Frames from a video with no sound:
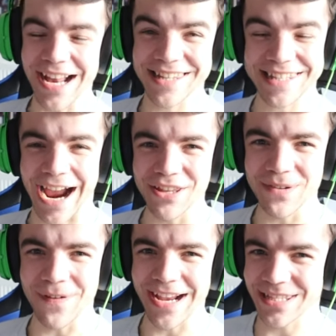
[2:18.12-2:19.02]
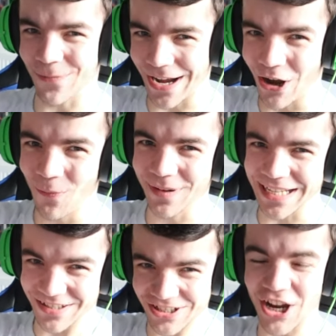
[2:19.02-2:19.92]
that sound effect when
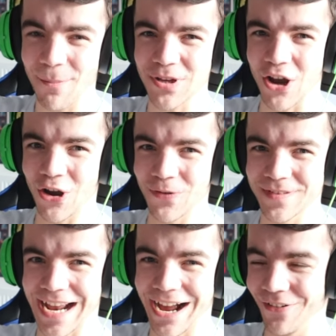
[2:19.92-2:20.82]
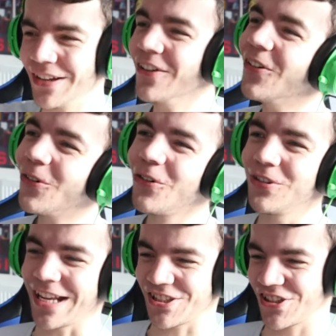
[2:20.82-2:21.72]
Opaline stomped her hoof down.
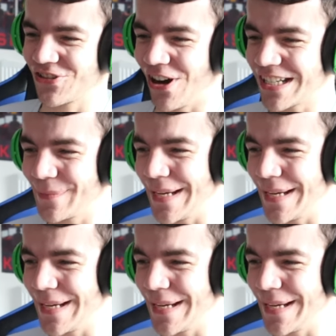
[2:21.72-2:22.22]
Whoa, that struck